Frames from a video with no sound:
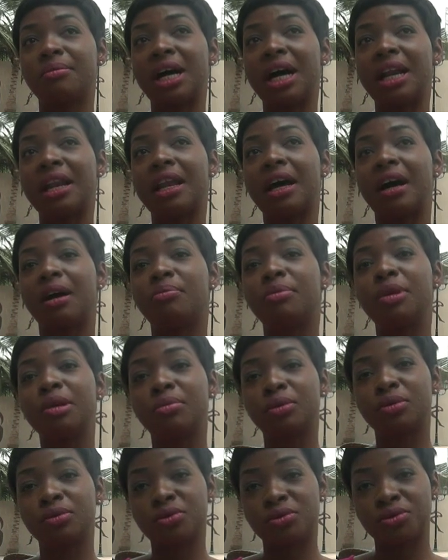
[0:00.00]
allow
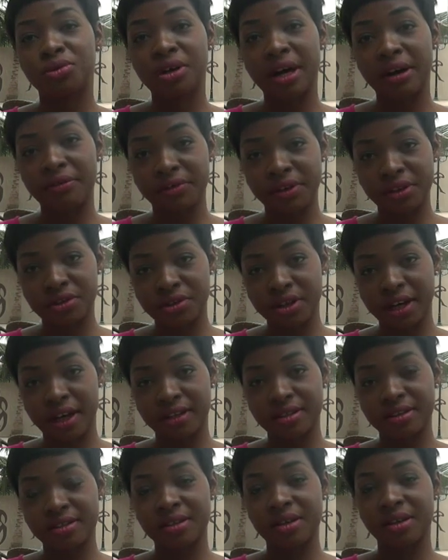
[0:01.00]
people to traffic
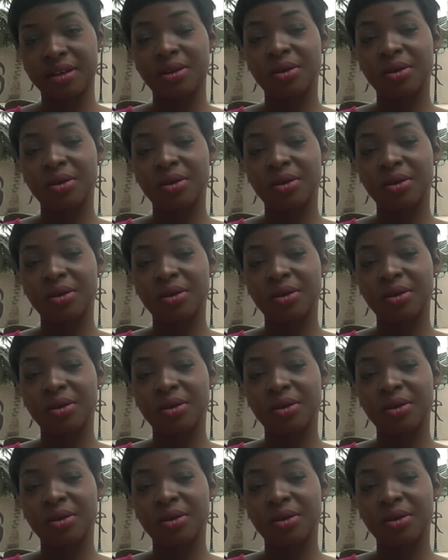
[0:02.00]
drugs.